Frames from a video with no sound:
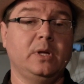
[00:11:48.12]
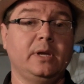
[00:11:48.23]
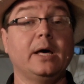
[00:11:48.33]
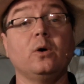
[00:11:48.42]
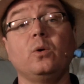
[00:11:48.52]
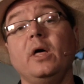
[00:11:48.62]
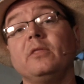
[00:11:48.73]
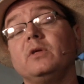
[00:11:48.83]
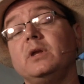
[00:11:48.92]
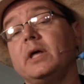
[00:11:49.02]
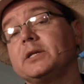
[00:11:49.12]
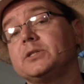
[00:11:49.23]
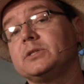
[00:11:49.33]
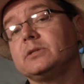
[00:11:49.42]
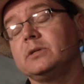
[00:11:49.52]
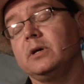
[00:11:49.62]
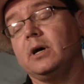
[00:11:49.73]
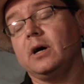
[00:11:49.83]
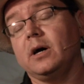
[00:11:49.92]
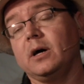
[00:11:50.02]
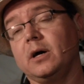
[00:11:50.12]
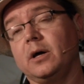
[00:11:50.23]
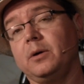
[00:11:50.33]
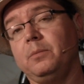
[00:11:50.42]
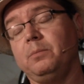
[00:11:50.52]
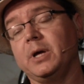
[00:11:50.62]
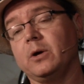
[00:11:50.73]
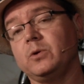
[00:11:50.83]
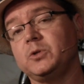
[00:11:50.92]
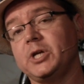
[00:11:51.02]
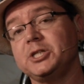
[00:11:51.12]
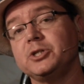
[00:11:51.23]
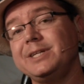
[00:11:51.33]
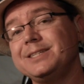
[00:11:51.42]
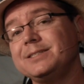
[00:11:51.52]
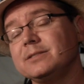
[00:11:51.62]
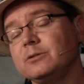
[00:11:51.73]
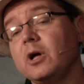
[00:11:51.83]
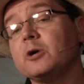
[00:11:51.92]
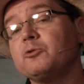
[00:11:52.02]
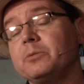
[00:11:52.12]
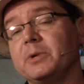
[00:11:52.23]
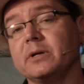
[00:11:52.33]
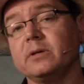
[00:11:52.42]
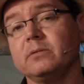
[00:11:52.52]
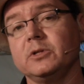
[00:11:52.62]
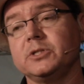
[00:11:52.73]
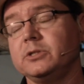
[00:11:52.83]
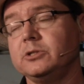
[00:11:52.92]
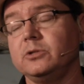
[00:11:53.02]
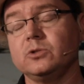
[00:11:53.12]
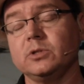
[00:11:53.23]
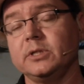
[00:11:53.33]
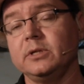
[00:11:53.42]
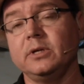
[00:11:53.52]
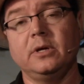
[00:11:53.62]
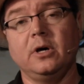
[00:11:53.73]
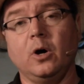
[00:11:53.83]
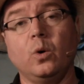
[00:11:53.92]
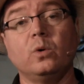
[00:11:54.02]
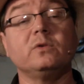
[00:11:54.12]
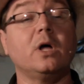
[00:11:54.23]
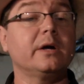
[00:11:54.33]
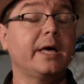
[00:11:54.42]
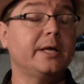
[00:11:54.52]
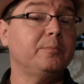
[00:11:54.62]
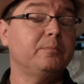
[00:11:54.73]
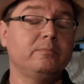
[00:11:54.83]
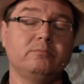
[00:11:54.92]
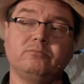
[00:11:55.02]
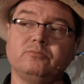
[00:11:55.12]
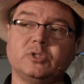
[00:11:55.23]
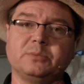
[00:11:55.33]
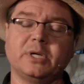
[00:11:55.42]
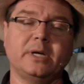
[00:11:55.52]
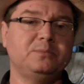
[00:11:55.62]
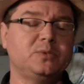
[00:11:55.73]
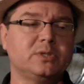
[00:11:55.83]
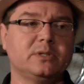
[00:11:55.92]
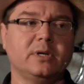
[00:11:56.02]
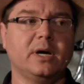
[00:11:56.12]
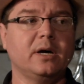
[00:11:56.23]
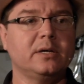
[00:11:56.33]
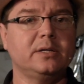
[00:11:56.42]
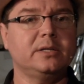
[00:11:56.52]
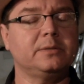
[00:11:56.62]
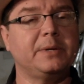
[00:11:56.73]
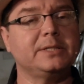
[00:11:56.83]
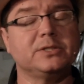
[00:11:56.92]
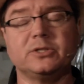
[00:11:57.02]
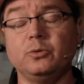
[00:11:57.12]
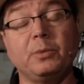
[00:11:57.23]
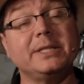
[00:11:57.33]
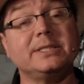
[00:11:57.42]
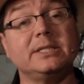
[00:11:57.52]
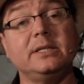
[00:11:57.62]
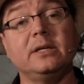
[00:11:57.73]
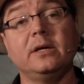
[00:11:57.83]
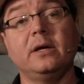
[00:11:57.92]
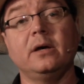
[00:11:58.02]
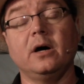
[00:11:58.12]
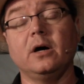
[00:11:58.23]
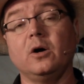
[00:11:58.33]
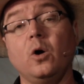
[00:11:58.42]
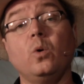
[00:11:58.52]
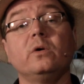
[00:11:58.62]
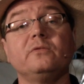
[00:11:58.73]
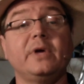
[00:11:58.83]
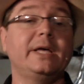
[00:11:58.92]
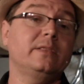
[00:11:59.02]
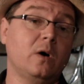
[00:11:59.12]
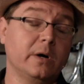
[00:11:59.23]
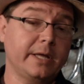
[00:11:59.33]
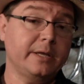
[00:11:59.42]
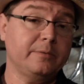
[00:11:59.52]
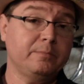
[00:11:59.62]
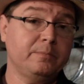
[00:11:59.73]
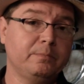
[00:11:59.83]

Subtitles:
Now the next Big O notation is logarithmic. This is usually O of log n. Sometimes it depends. You might see O of n log n.